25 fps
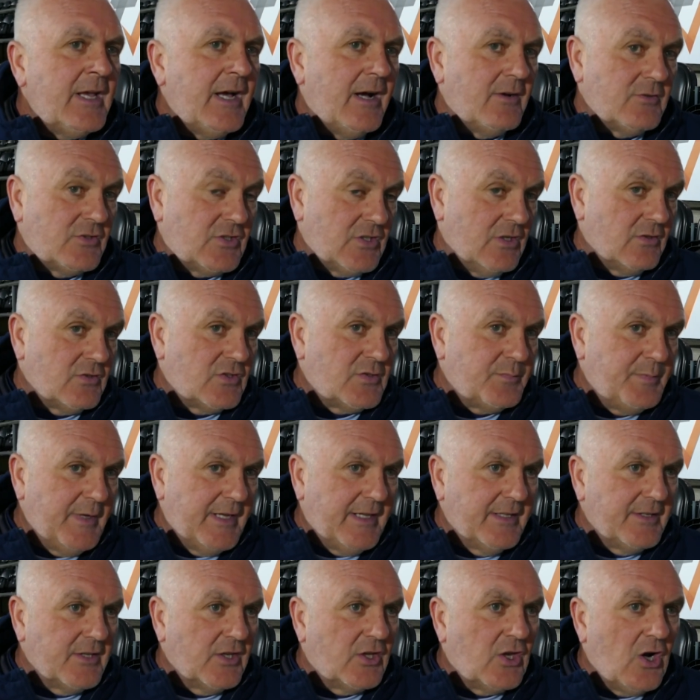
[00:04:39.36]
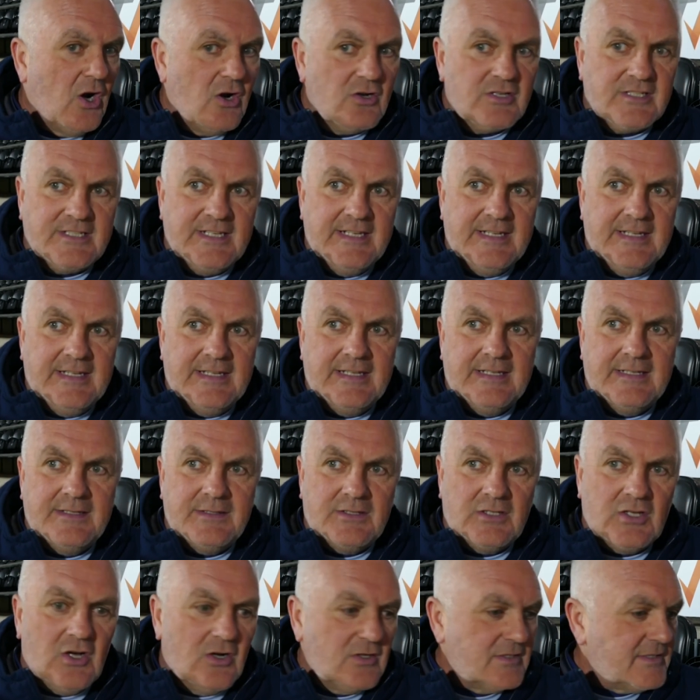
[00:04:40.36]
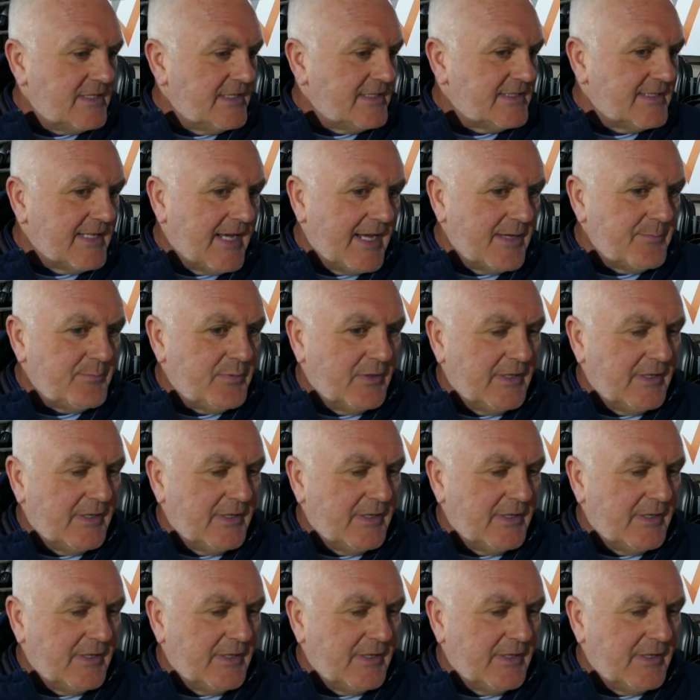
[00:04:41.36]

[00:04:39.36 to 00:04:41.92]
I was speaking to Coxie. Coxie's now